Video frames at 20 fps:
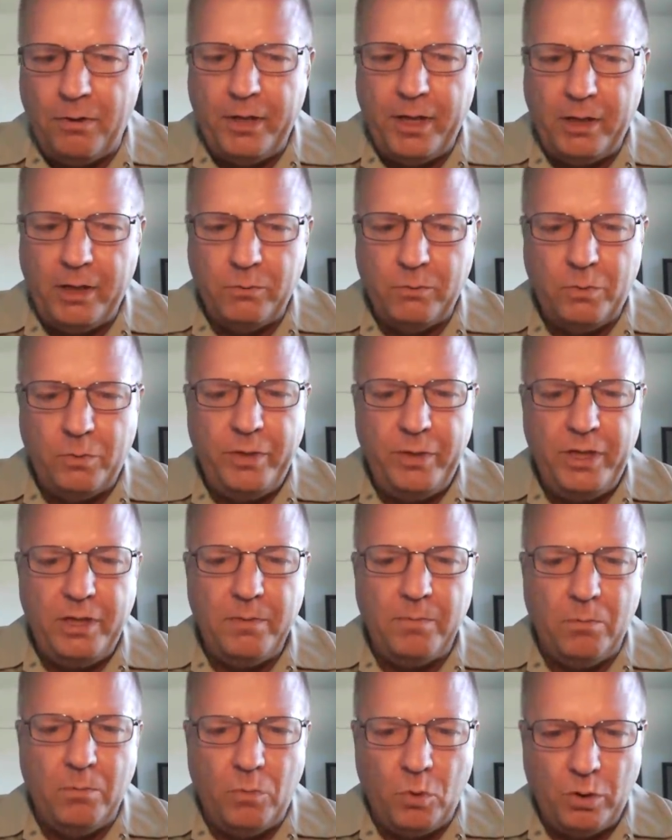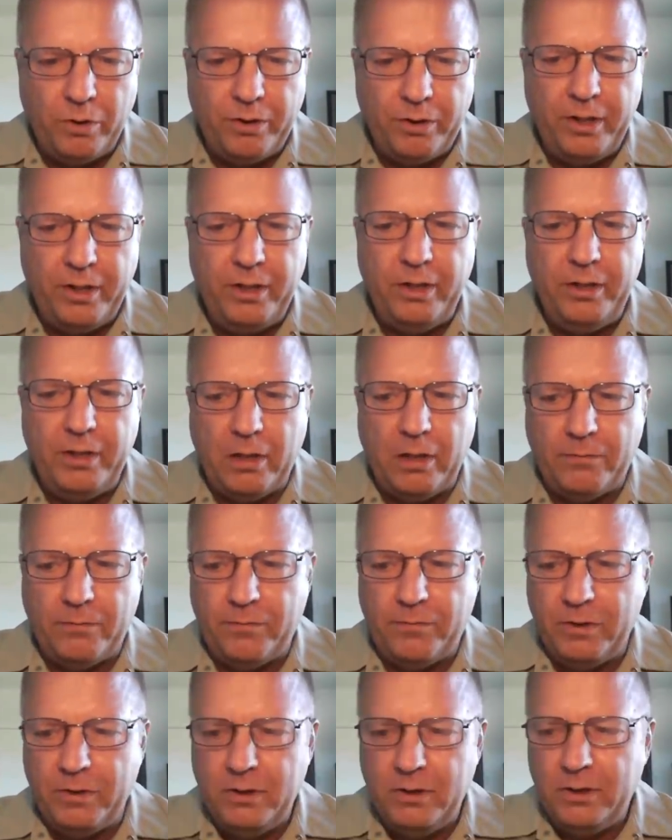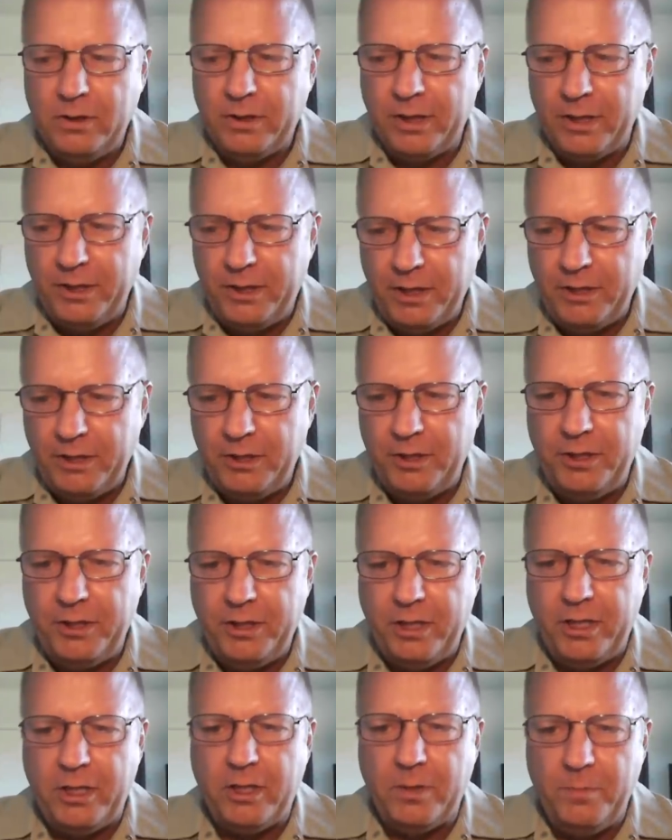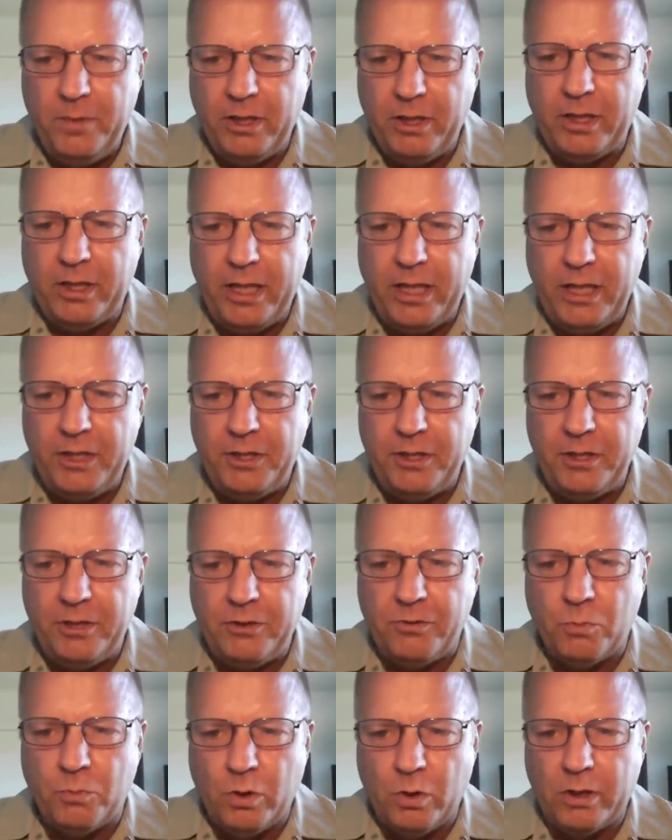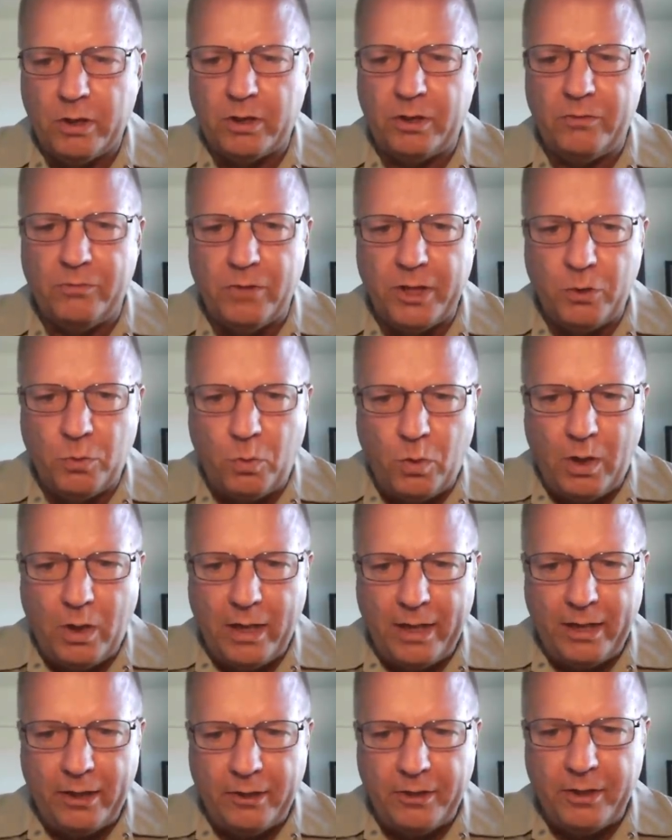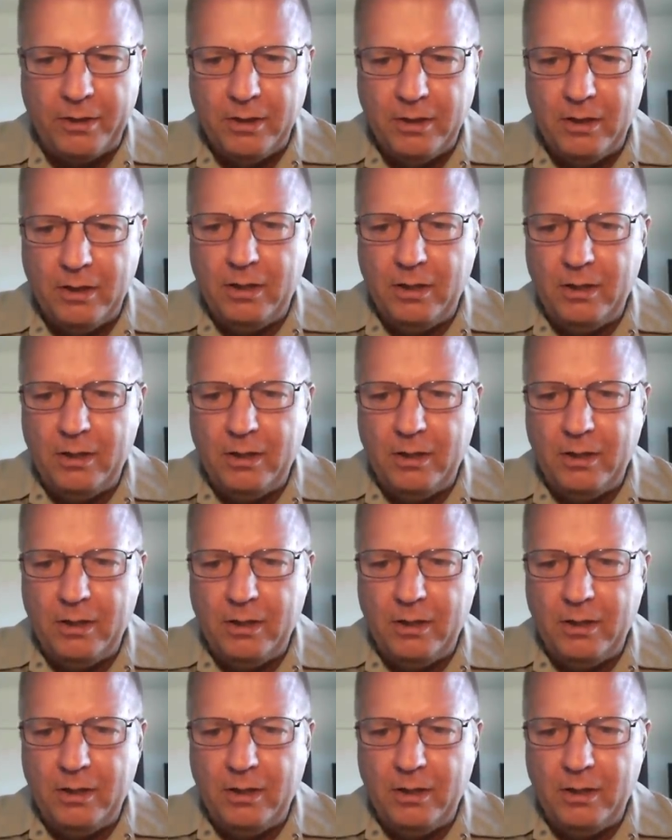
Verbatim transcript: there will be more than enough contingency communications work required,